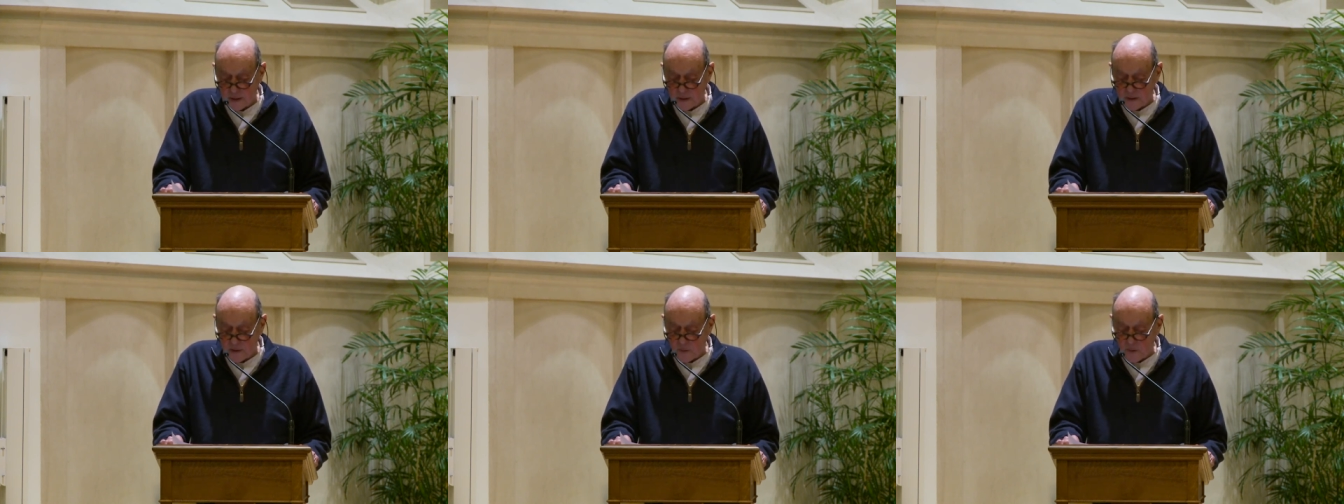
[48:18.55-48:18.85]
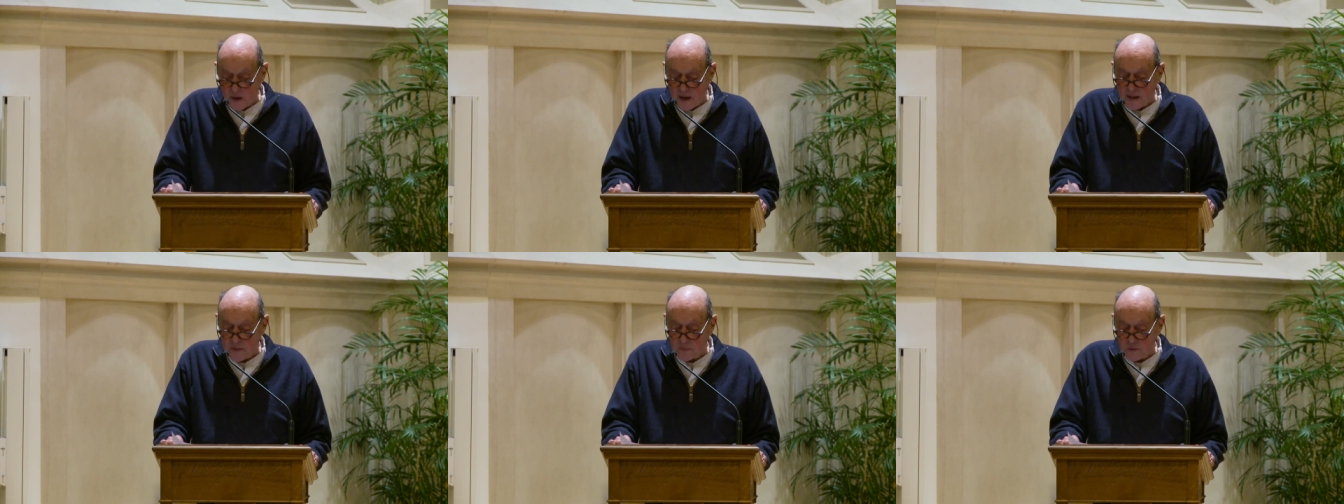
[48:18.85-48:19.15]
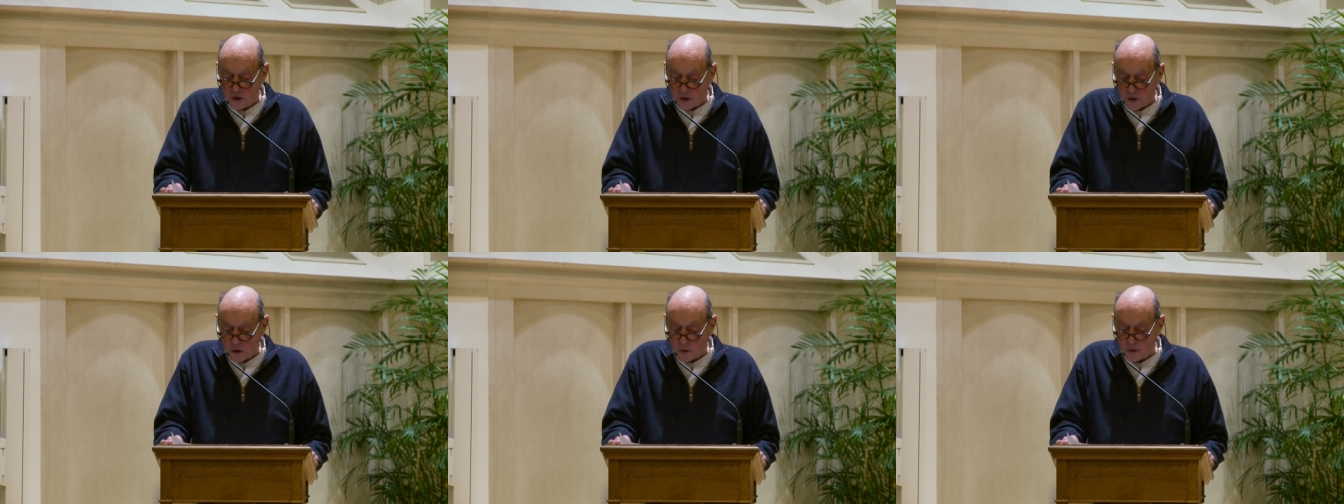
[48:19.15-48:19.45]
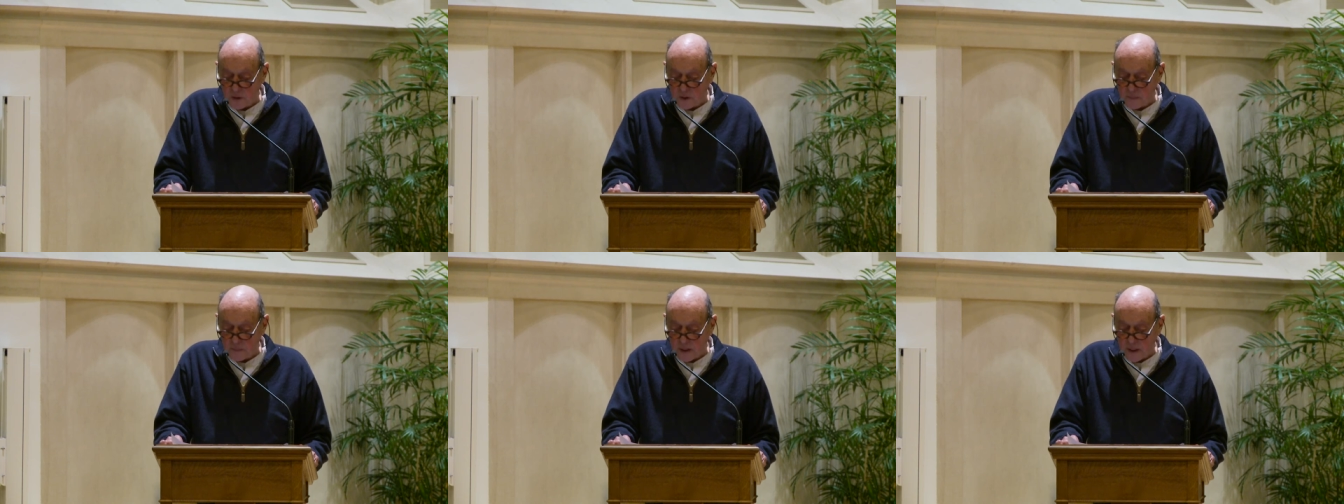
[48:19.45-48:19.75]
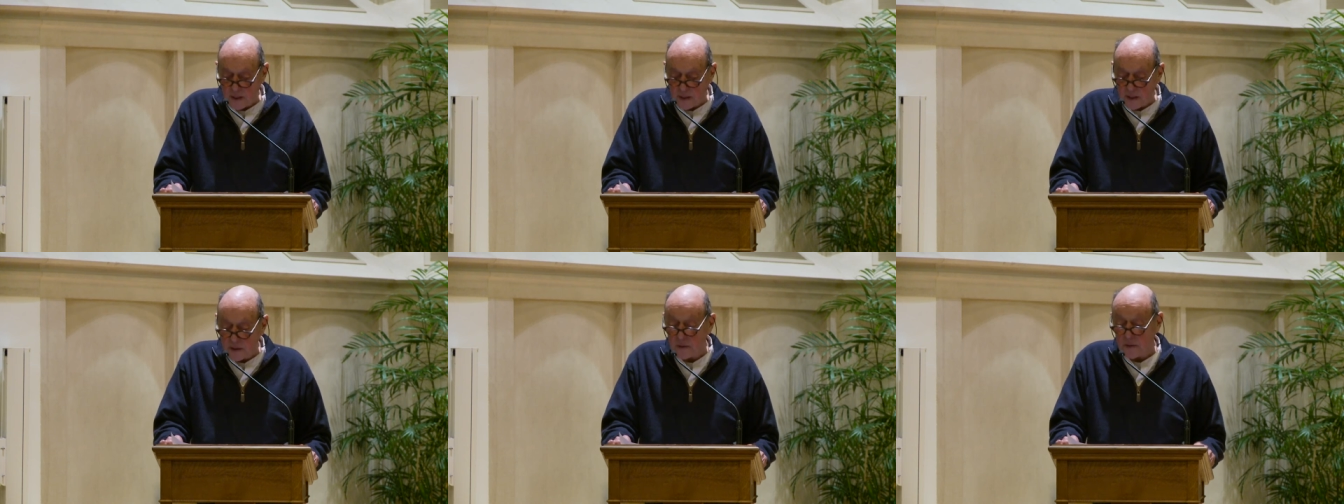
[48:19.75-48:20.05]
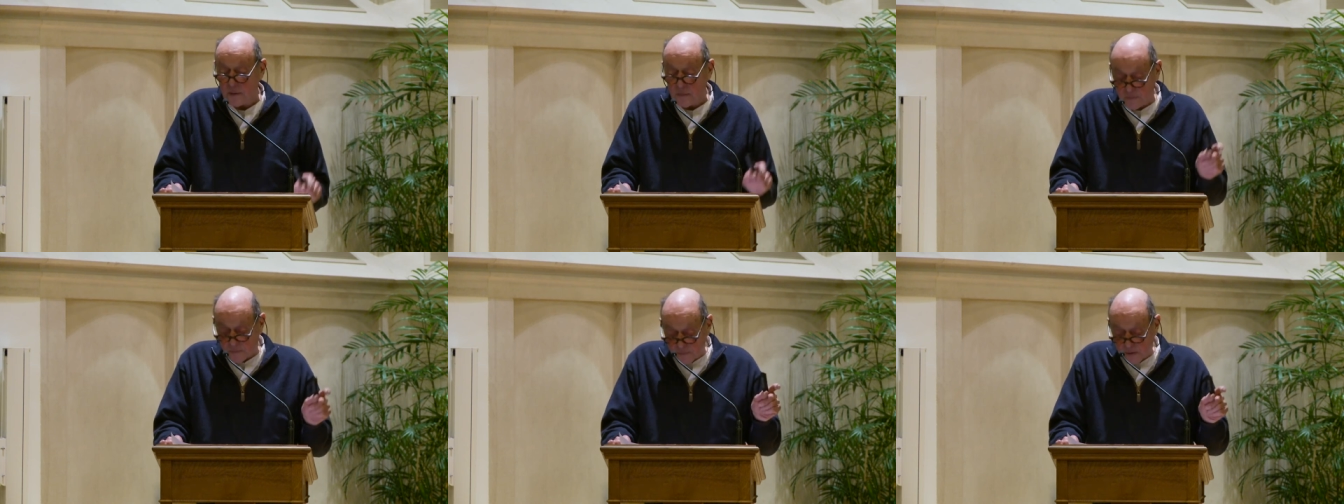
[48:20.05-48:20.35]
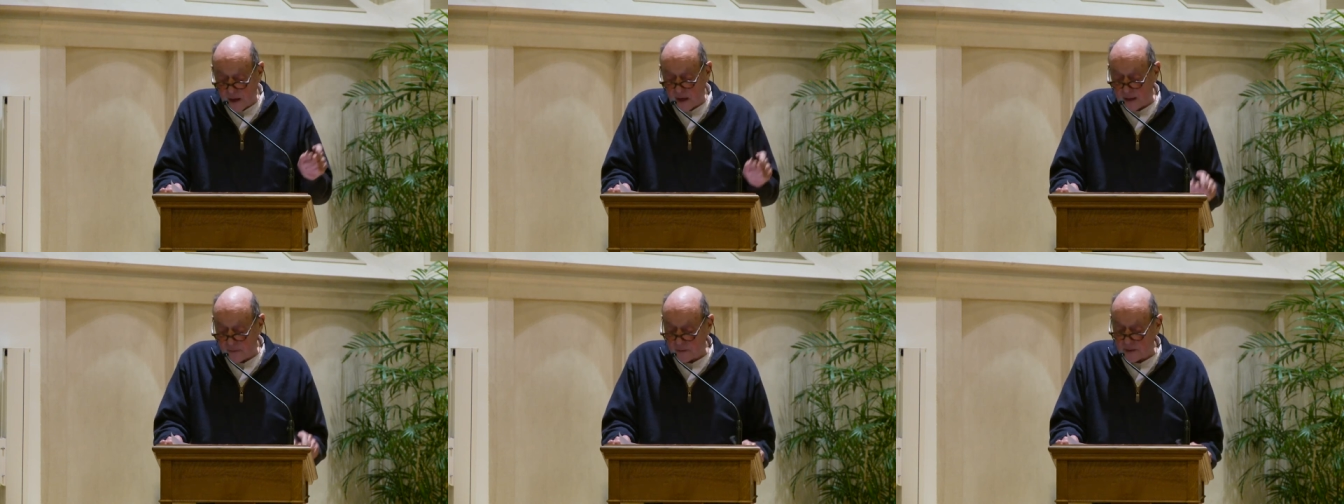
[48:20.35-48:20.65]
The Rhine was shortened by
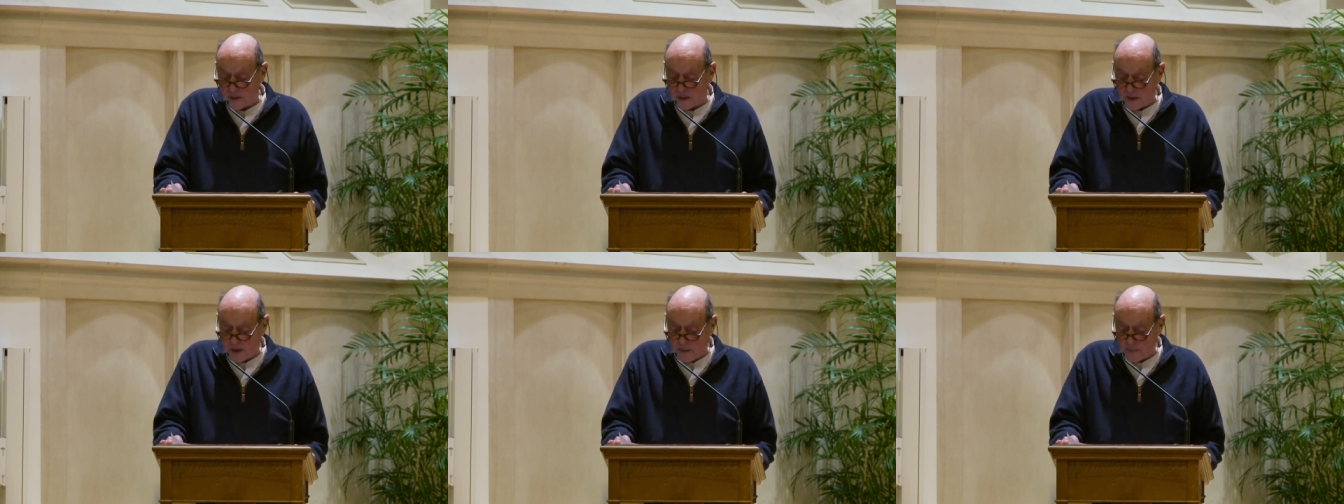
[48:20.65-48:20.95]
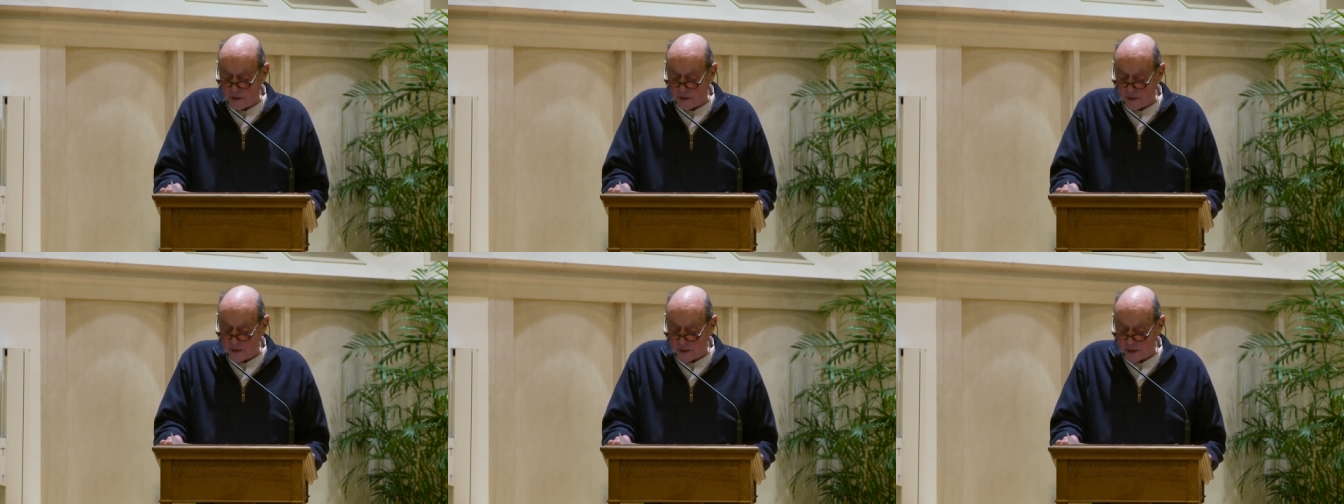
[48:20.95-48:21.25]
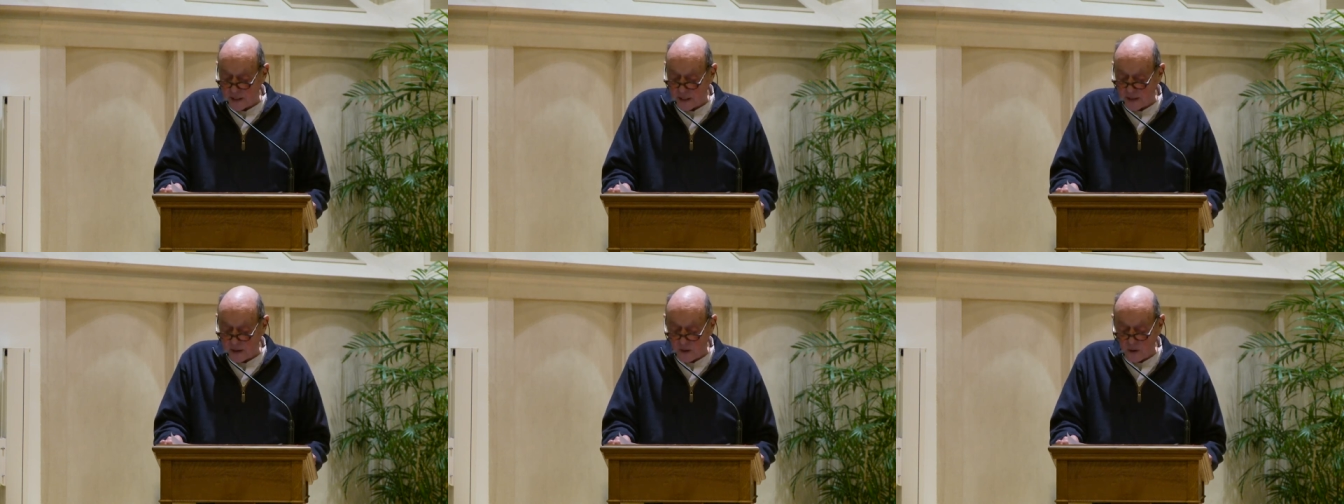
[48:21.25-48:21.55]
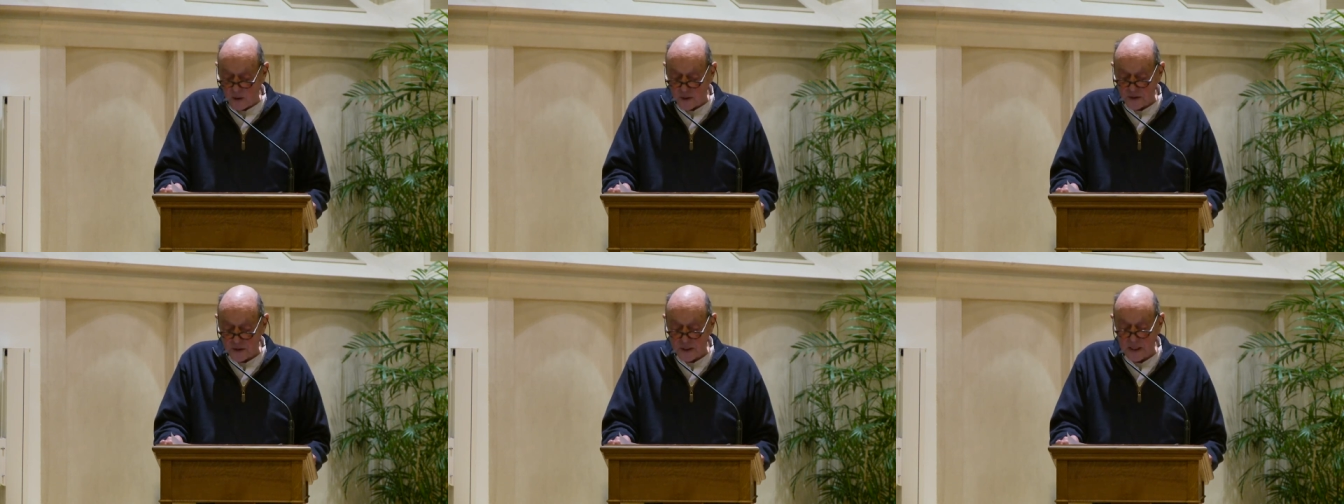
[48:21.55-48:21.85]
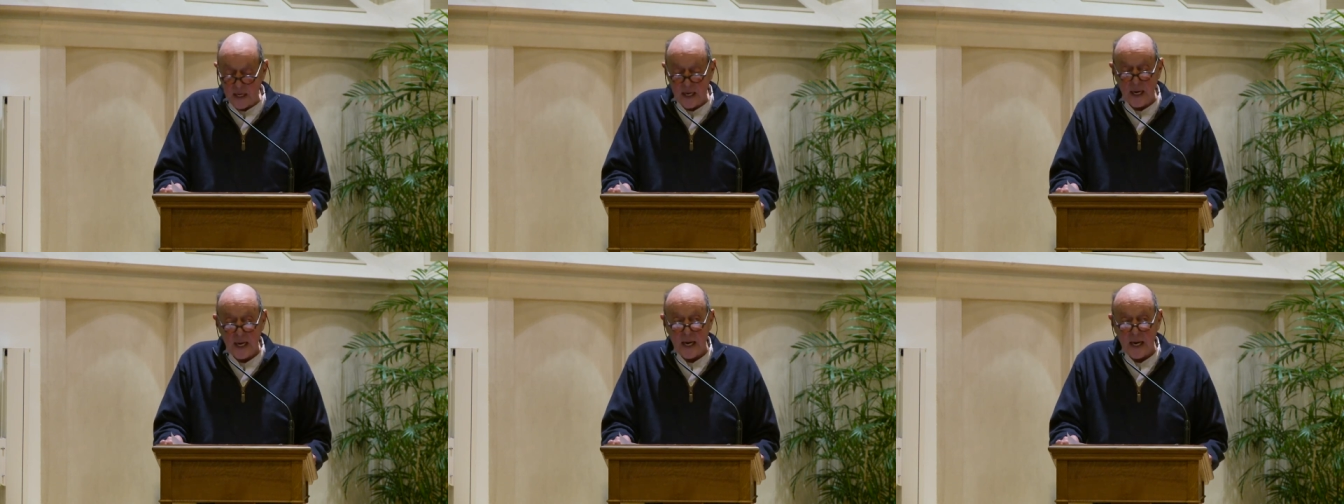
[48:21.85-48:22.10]
105 kilometers and it lost